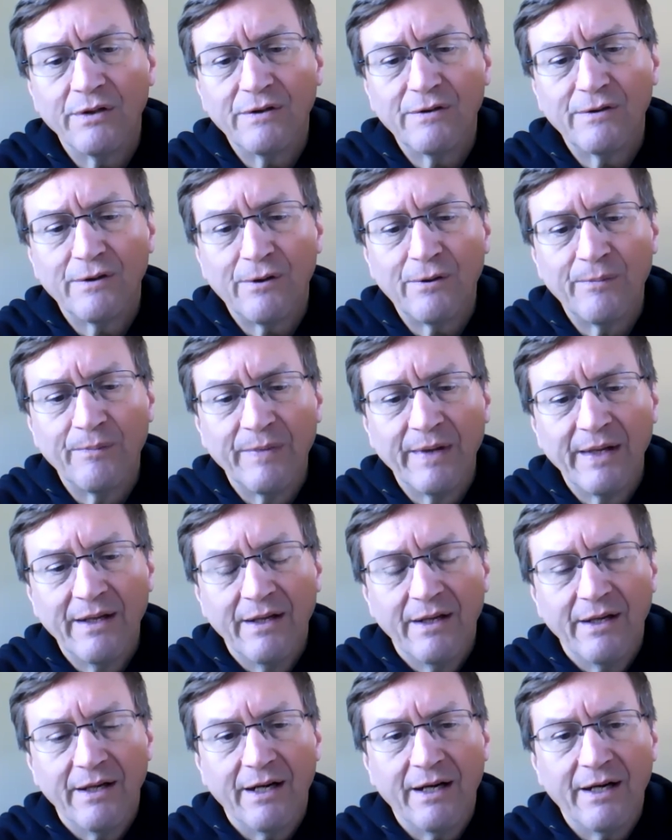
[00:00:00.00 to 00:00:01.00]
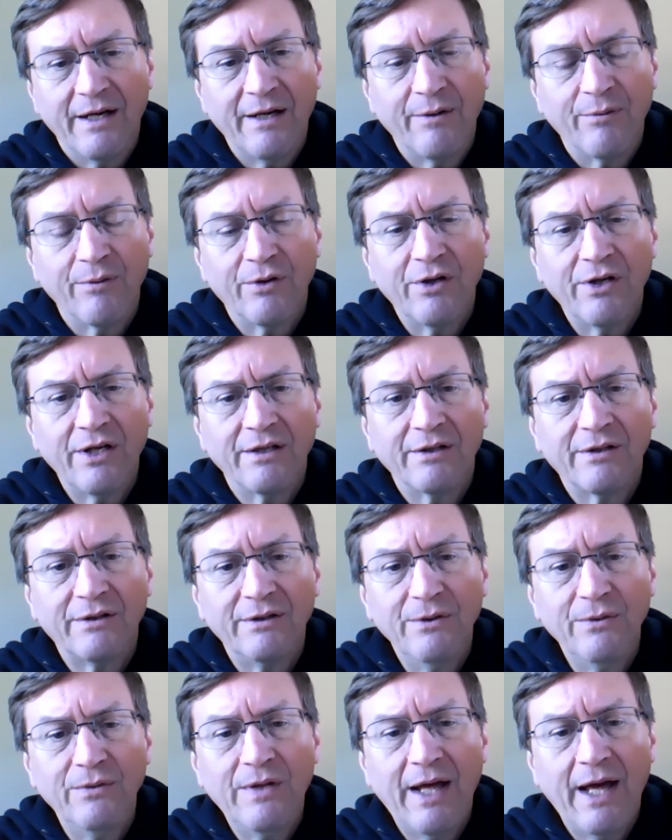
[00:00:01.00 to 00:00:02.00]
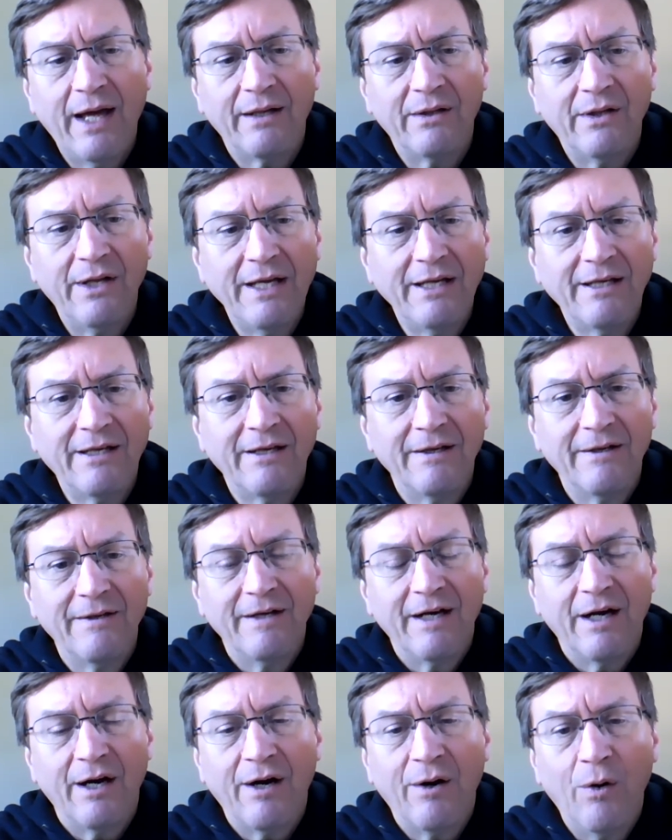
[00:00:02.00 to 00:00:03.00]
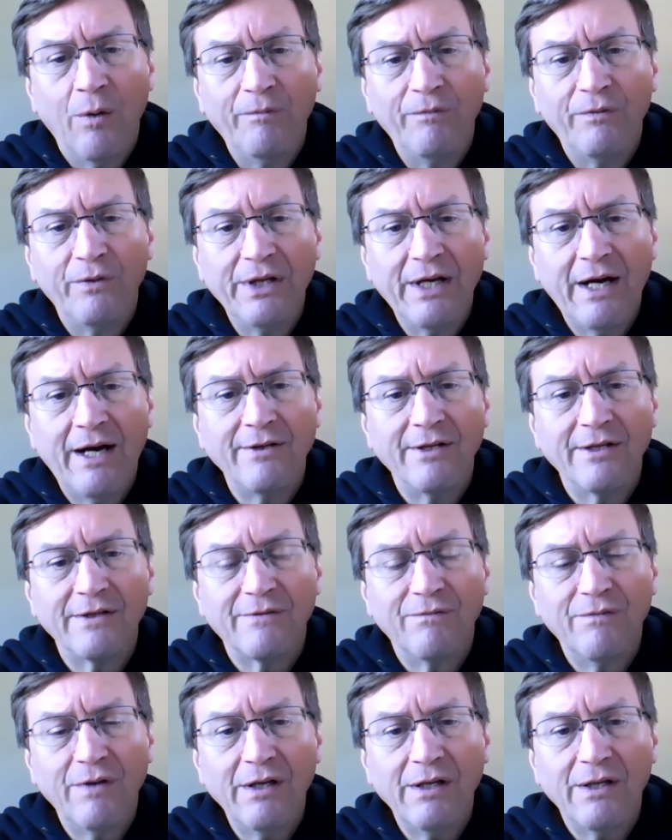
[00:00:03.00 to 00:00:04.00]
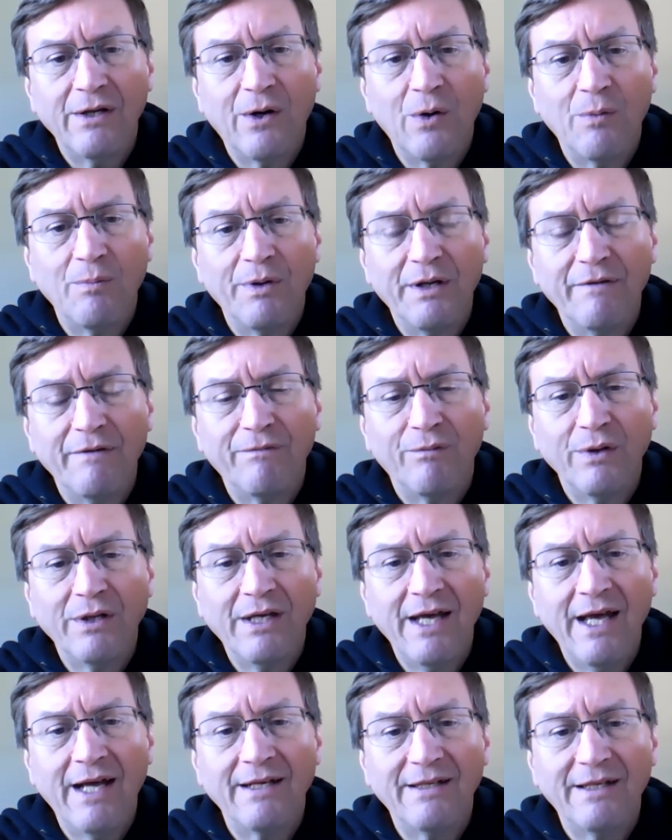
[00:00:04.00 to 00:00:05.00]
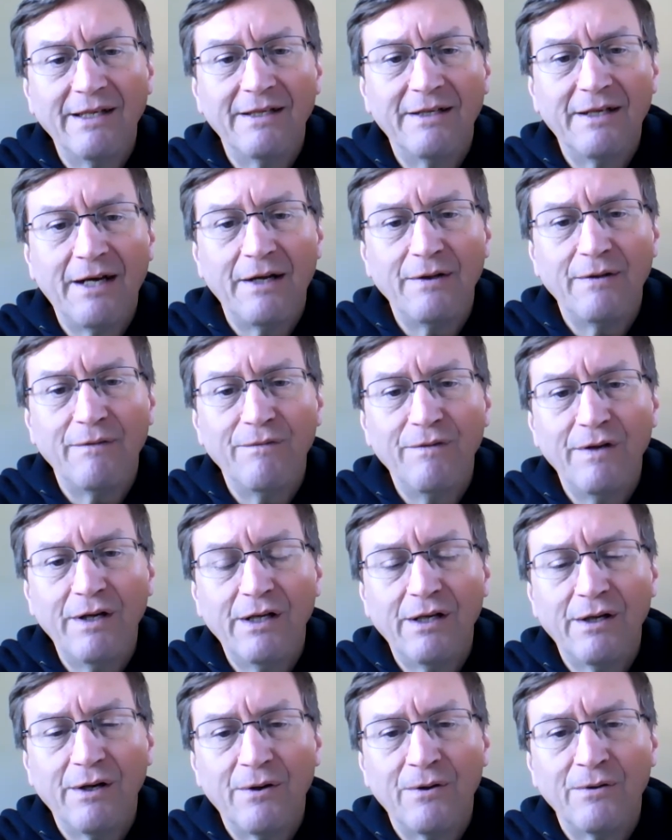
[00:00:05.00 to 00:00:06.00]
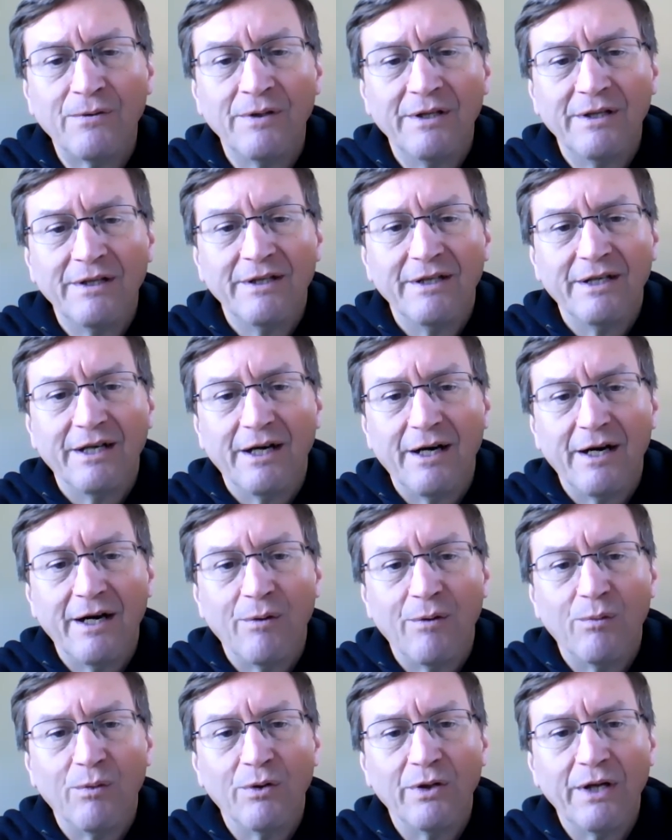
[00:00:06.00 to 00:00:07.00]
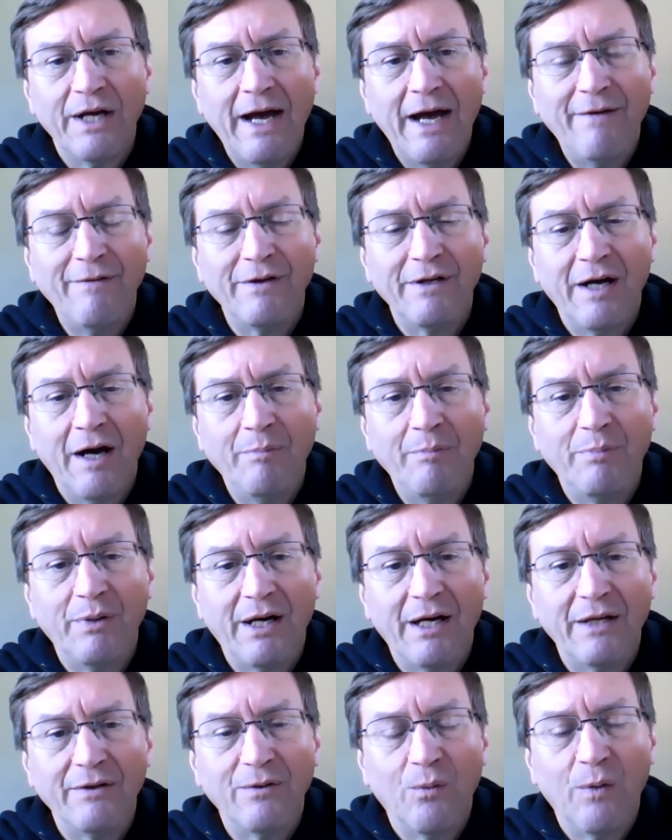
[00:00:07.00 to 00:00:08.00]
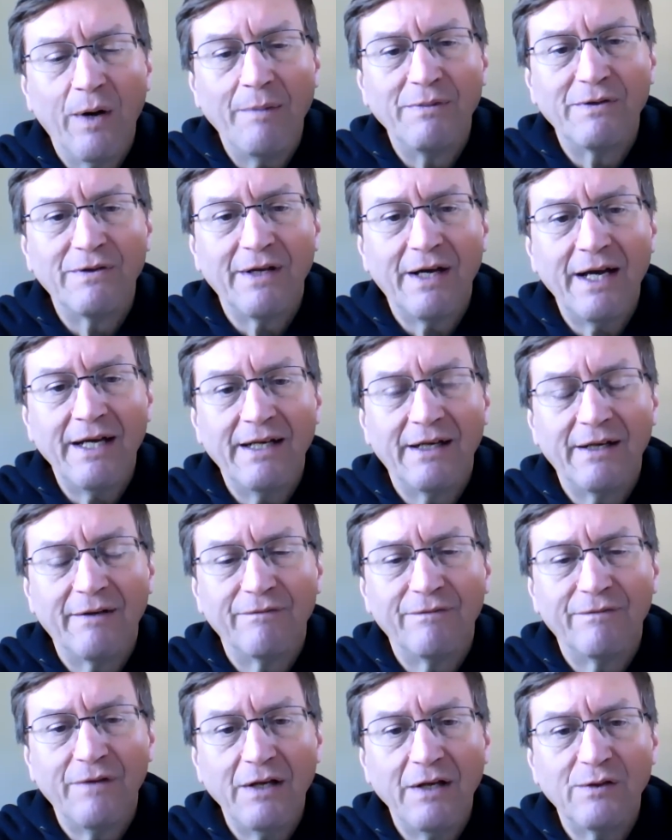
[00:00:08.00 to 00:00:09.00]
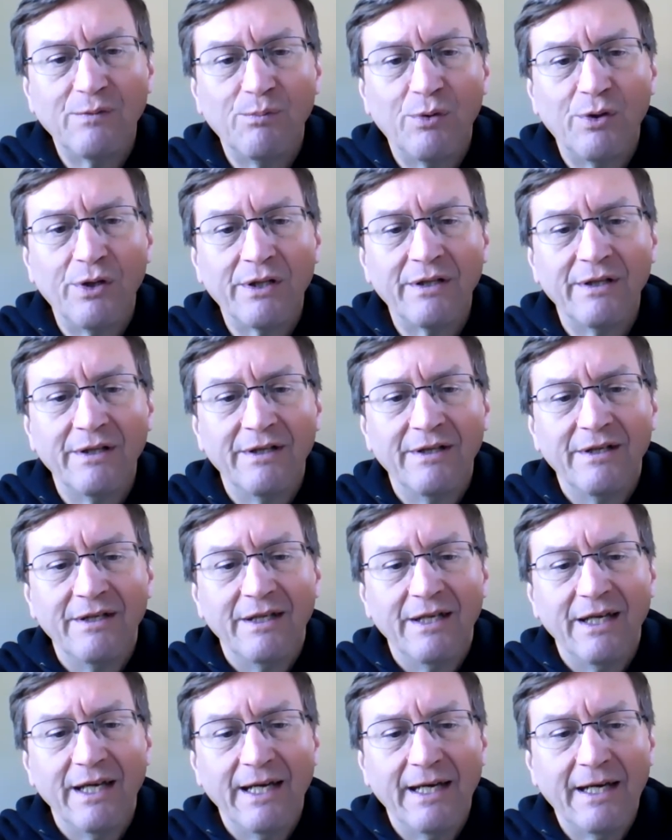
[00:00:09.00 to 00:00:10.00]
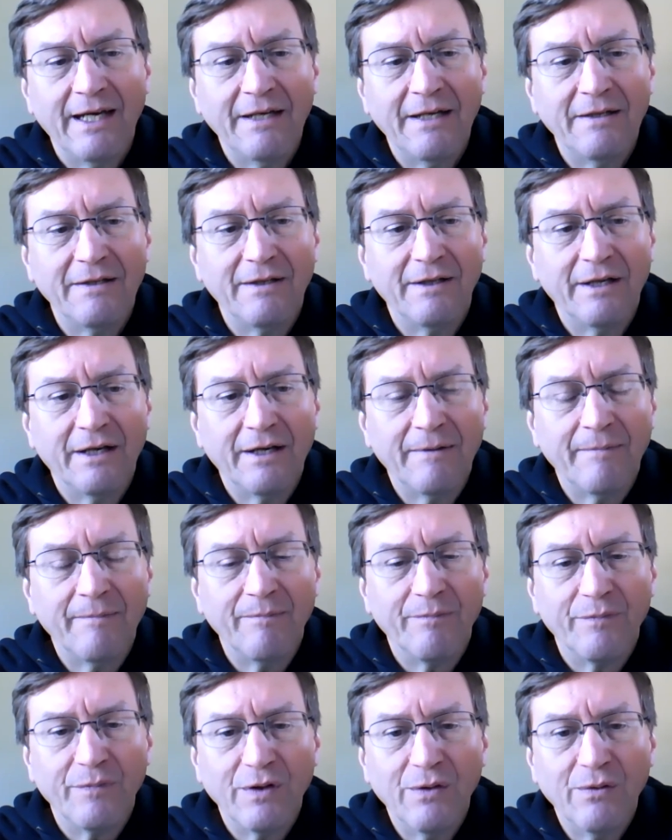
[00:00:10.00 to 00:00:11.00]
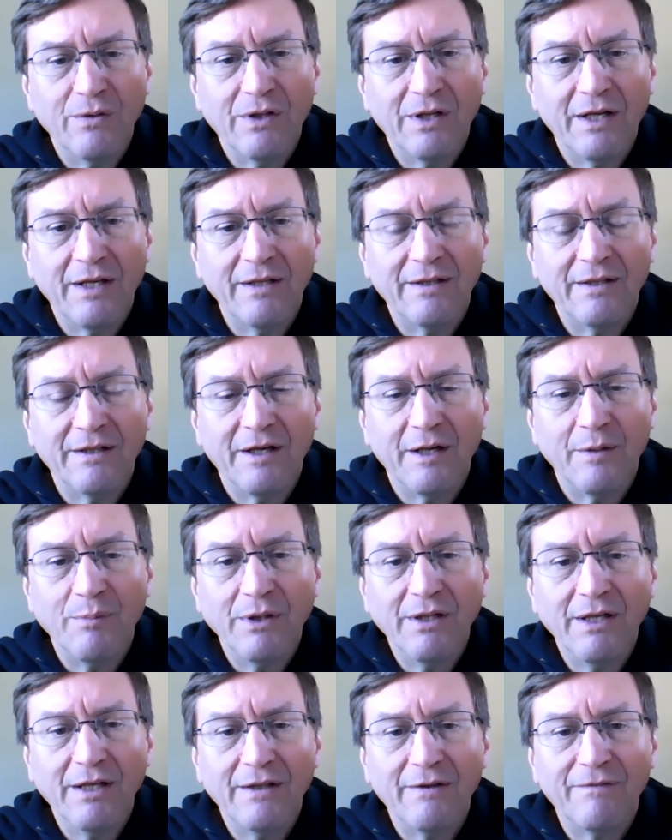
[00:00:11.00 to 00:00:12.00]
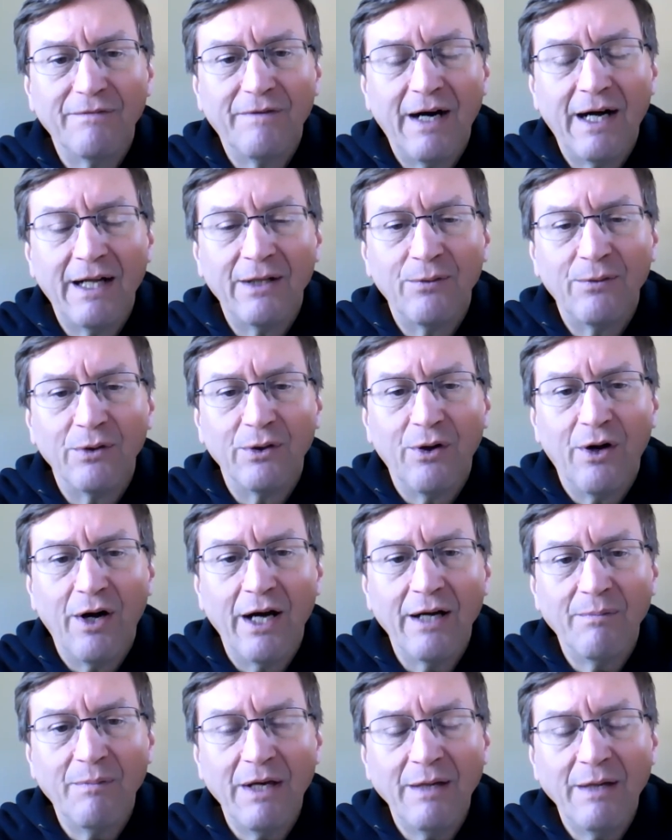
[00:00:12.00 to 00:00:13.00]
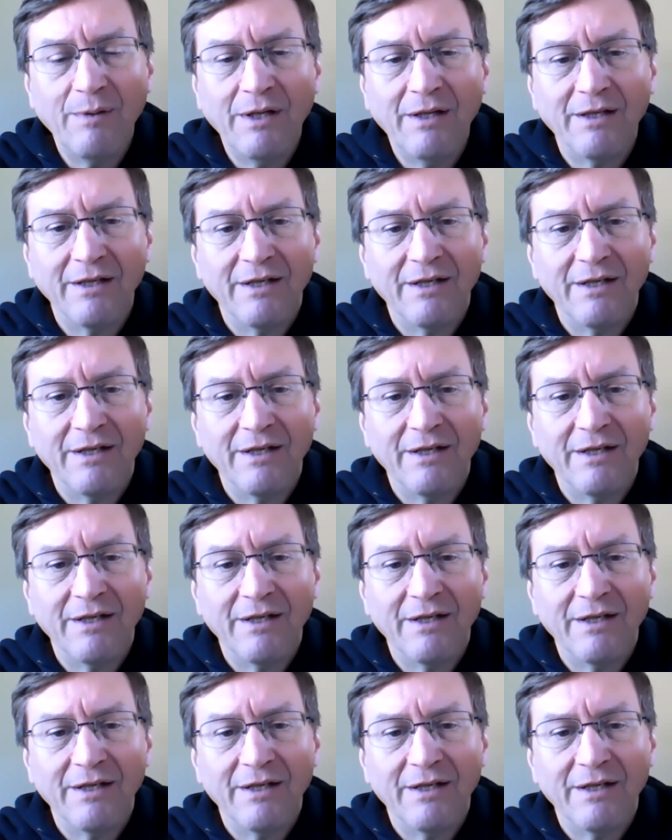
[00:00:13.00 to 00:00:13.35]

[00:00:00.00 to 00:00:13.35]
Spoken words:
So we're going to include that link hopefully on this video, but if we can't get it on the video, we'll have it up on the website and on Facebook, and you can begin to follow along maybe